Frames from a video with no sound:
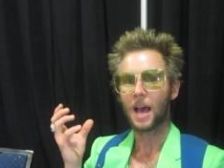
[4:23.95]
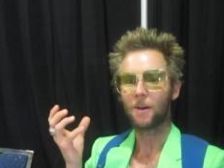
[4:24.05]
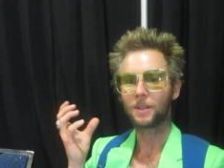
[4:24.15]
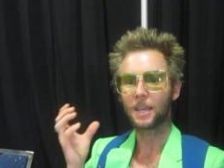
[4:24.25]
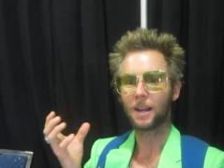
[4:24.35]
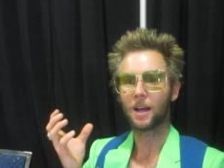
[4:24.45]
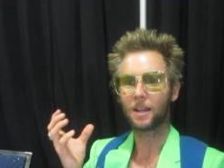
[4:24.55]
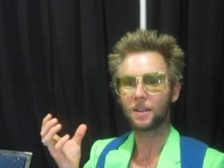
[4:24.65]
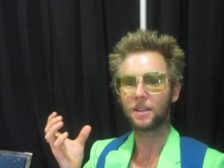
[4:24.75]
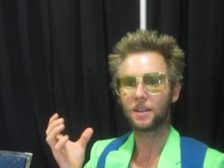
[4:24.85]
I would get
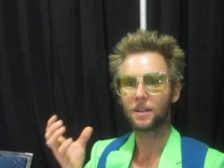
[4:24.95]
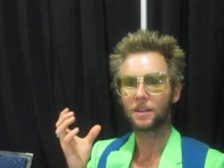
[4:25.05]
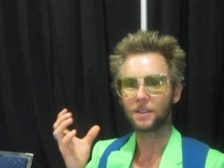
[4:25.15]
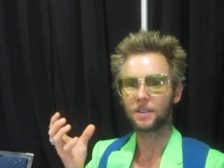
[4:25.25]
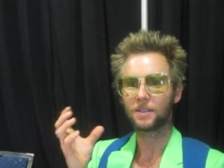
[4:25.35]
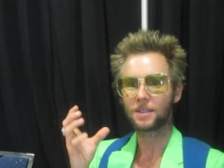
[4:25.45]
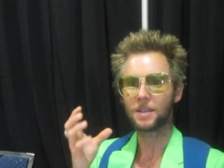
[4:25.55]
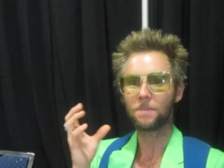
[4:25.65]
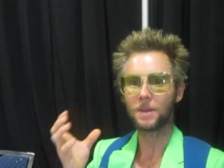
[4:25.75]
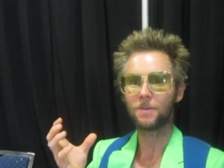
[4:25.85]
on the, the
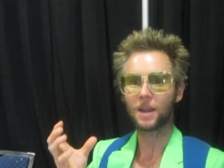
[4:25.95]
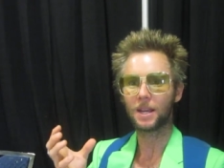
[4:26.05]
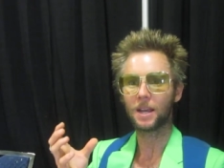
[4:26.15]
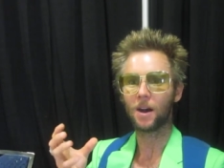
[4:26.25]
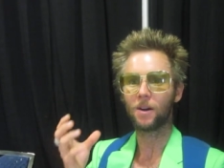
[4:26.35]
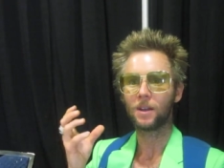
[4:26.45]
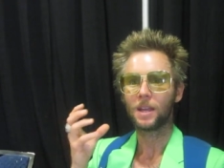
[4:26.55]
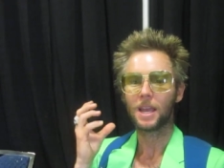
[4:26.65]
CB radio